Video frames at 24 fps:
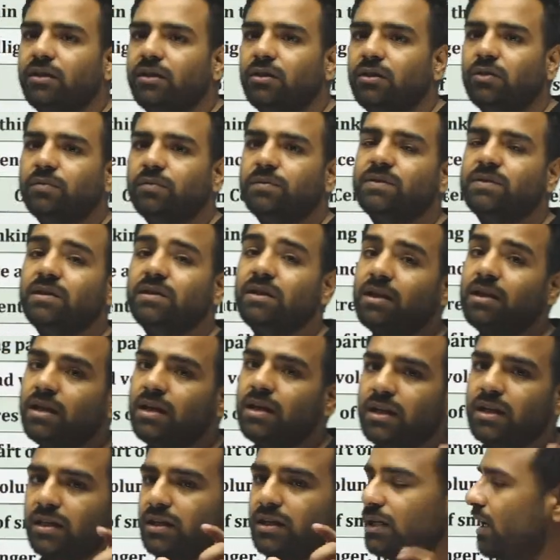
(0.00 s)
lobes.
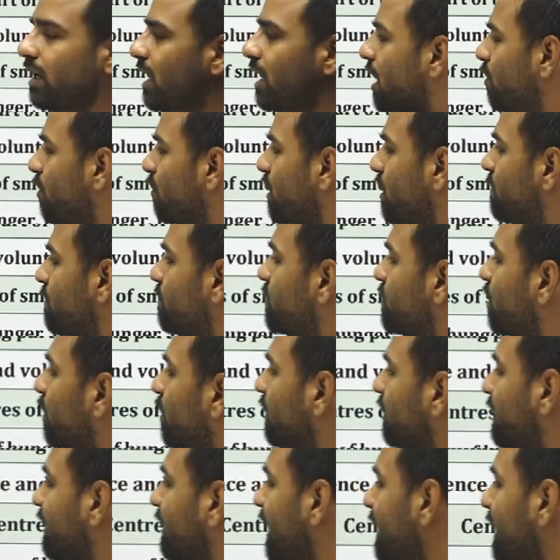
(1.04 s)
Now comes your
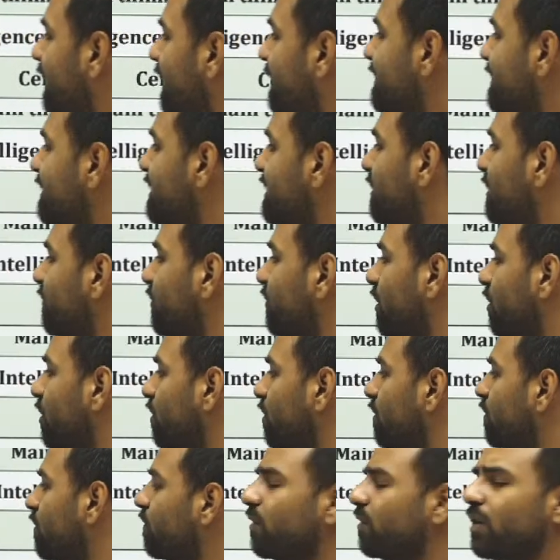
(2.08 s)

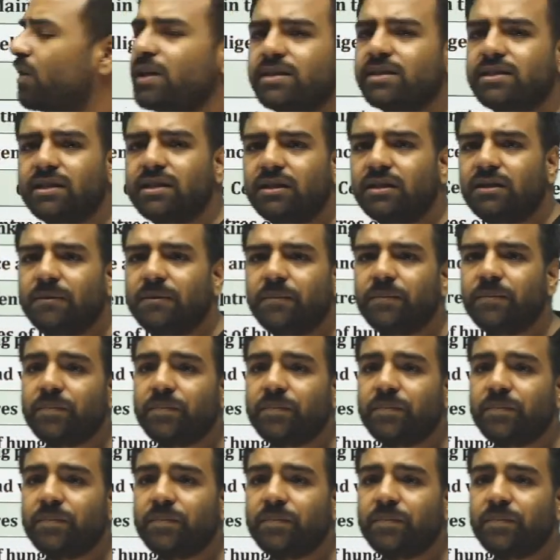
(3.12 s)
diencephalon. What is it?